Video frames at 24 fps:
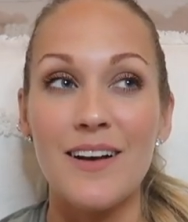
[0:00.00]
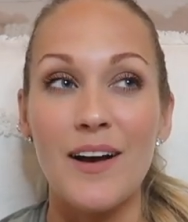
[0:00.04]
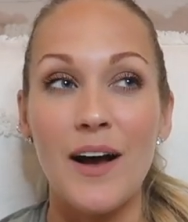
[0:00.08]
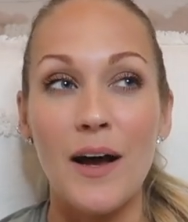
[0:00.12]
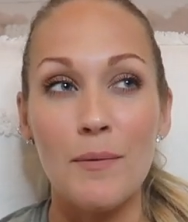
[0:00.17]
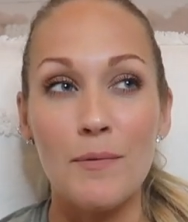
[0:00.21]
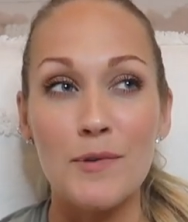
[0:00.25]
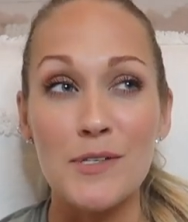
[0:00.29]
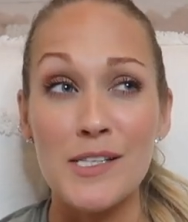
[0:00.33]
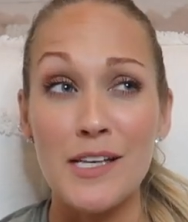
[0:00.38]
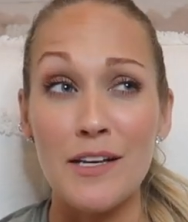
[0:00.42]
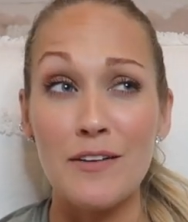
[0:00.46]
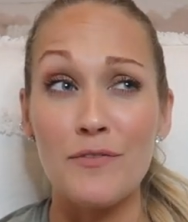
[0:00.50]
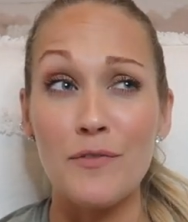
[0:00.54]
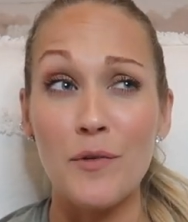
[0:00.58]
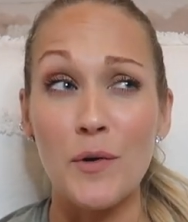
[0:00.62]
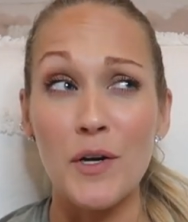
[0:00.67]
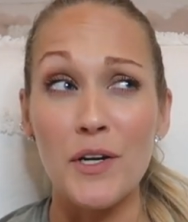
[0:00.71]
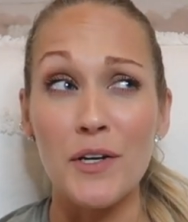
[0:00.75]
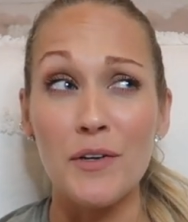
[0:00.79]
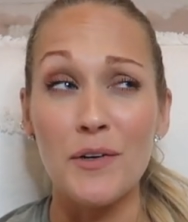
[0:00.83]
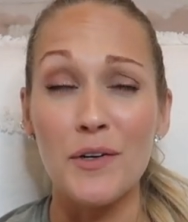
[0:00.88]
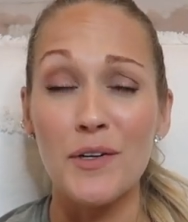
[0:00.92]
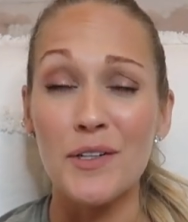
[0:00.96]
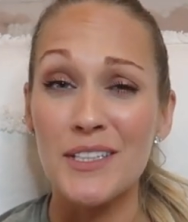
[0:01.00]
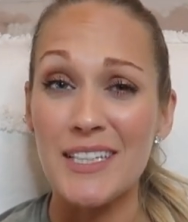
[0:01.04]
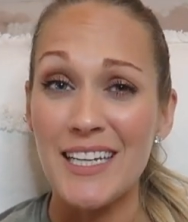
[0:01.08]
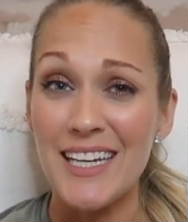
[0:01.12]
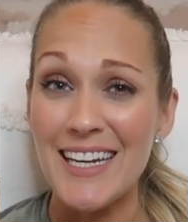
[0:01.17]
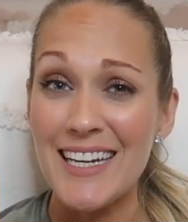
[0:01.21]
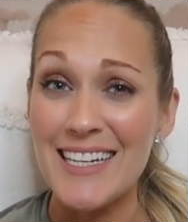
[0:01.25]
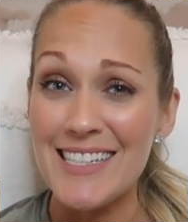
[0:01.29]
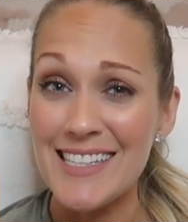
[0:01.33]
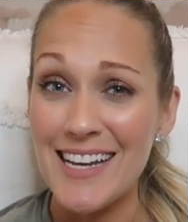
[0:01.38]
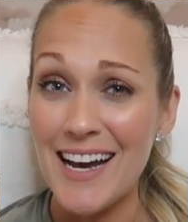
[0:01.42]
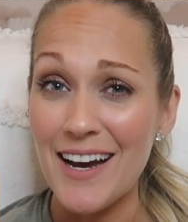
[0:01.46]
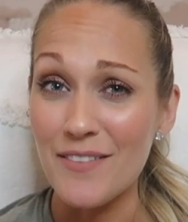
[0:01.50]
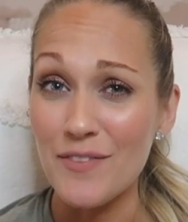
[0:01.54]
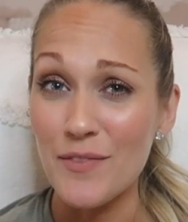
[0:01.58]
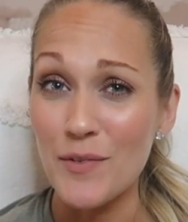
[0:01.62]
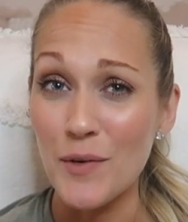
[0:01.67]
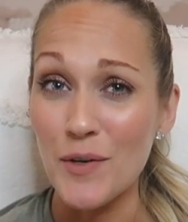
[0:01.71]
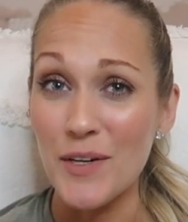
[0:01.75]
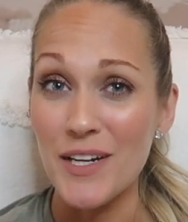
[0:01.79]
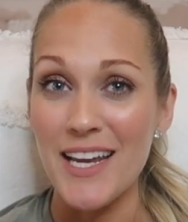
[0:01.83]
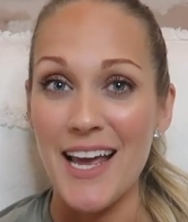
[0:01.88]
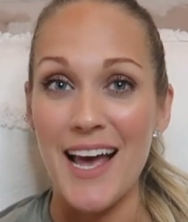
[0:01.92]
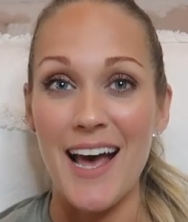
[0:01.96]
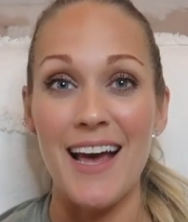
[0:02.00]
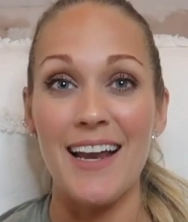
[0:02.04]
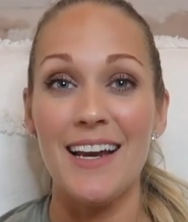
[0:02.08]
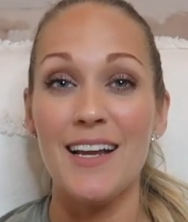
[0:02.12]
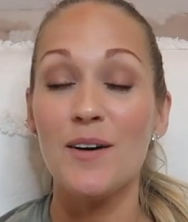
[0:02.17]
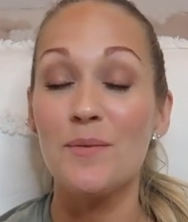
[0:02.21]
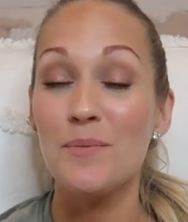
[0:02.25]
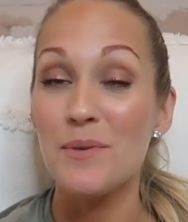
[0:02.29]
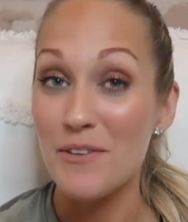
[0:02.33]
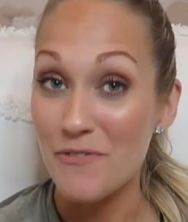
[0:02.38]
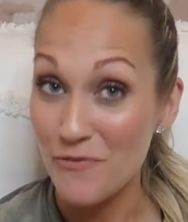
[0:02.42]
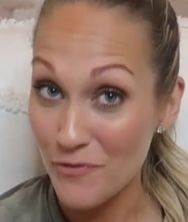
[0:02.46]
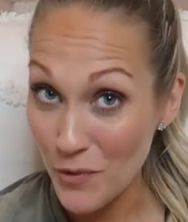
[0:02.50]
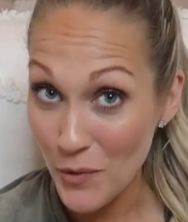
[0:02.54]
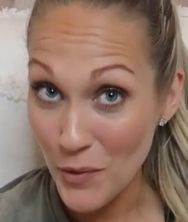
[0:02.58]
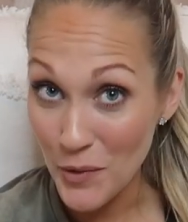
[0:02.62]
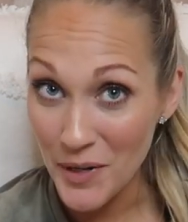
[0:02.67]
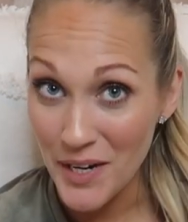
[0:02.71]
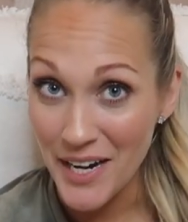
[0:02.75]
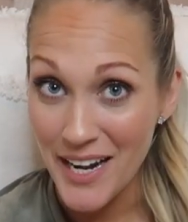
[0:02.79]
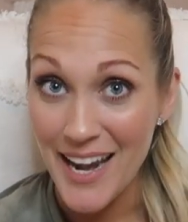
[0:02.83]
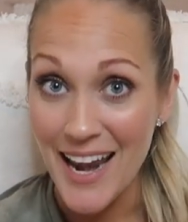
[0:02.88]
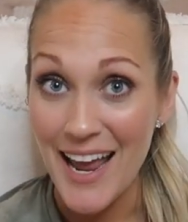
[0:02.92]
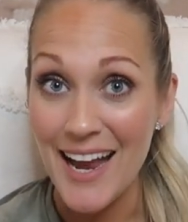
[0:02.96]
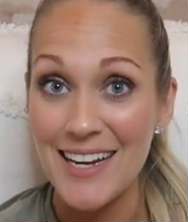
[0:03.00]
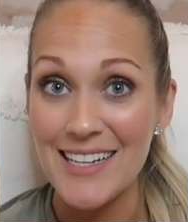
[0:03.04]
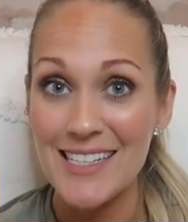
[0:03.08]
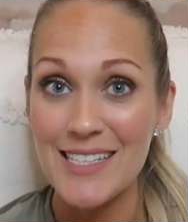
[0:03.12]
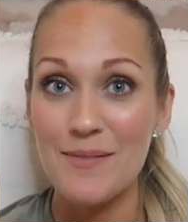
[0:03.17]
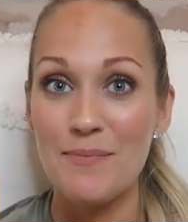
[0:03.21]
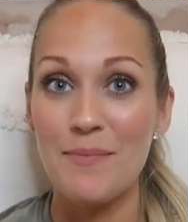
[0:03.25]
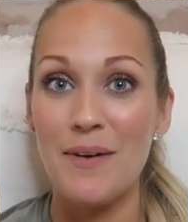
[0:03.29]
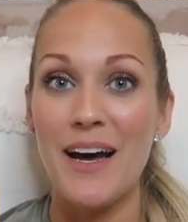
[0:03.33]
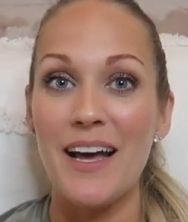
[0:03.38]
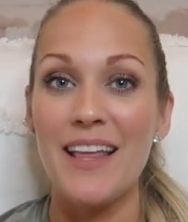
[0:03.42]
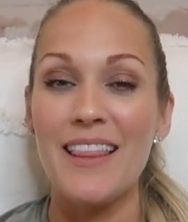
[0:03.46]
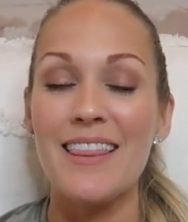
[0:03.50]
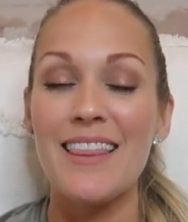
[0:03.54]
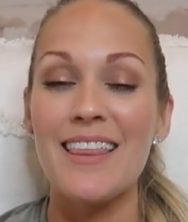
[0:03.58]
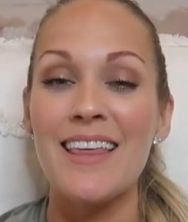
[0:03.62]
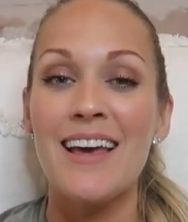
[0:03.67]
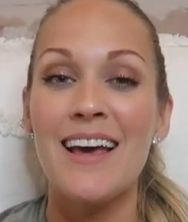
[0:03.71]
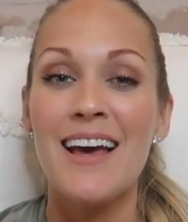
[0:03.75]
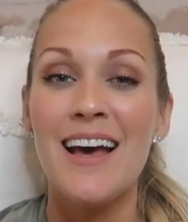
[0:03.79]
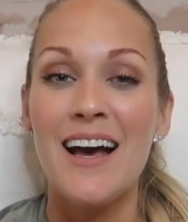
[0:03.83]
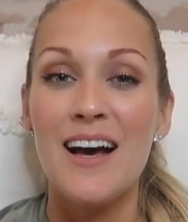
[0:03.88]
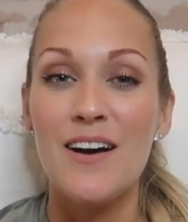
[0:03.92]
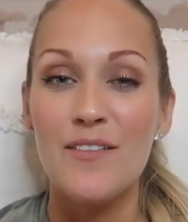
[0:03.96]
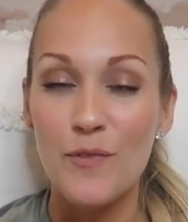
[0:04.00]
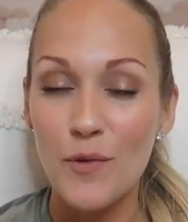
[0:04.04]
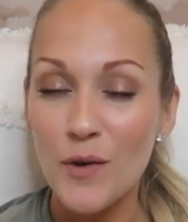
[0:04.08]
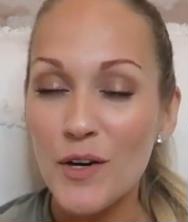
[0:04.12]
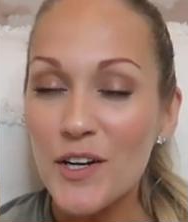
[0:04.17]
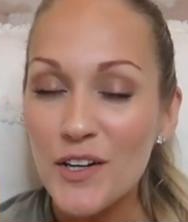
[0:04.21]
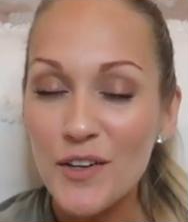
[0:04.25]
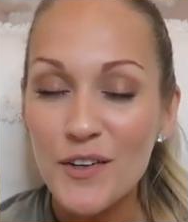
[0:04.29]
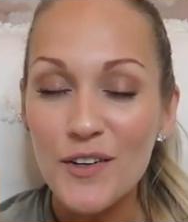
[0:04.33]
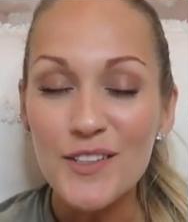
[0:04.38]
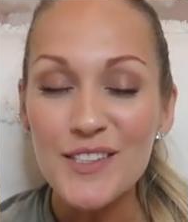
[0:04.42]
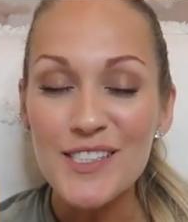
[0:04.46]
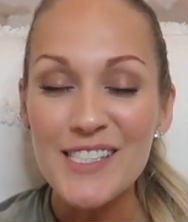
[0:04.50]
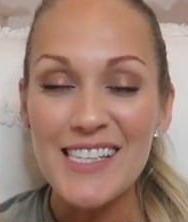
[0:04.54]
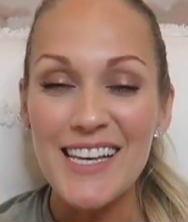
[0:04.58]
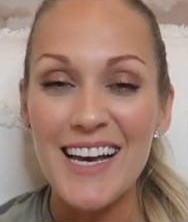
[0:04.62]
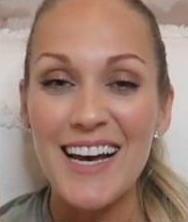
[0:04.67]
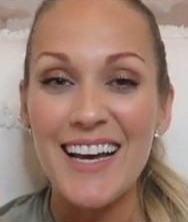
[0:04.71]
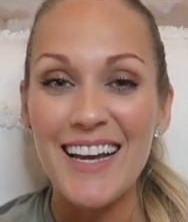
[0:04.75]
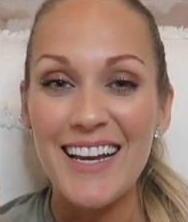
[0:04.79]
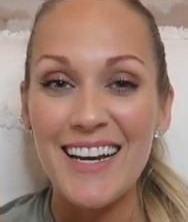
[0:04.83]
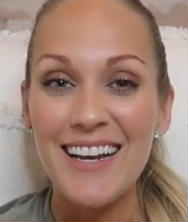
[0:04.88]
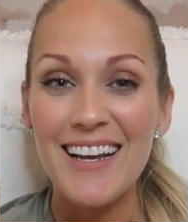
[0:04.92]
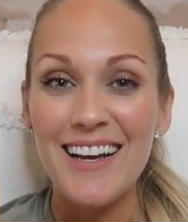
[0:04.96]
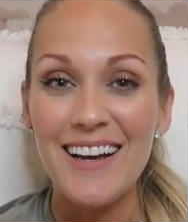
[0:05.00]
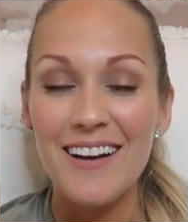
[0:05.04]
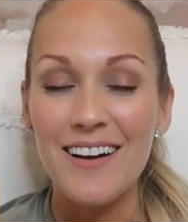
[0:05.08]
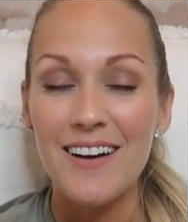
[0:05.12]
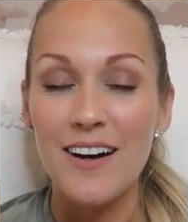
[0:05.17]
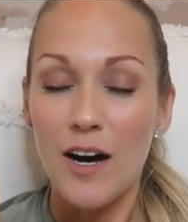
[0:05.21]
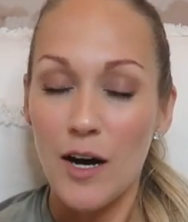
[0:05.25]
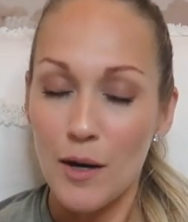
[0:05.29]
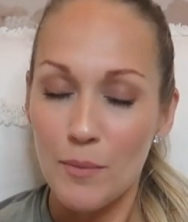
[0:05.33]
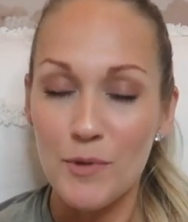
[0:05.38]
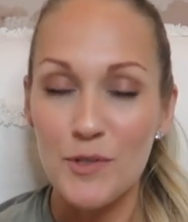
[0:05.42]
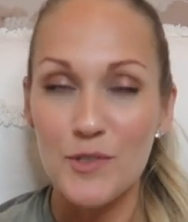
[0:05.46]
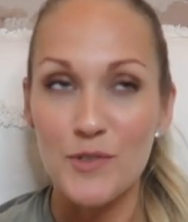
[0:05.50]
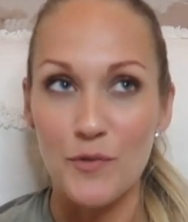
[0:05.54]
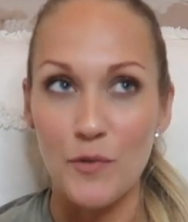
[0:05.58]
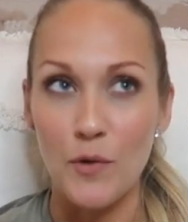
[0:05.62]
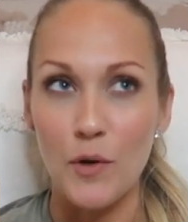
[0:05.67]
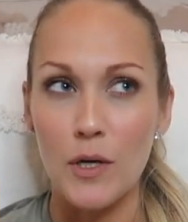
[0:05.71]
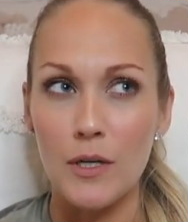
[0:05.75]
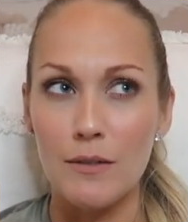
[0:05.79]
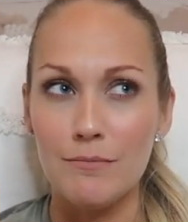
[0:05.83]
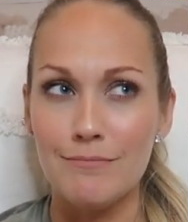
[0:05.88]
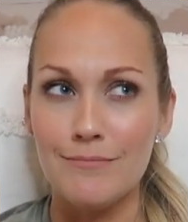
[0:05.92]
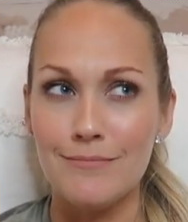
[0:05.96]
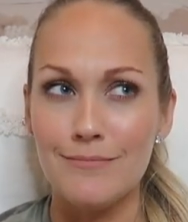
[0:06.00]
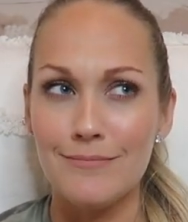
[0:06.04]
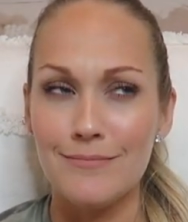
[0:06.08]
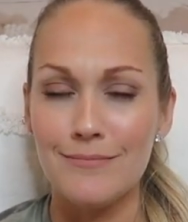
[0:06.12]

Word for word: I almost said four-year-old. He's not four yet. He'll be four next month. Four-year-old son, almost four.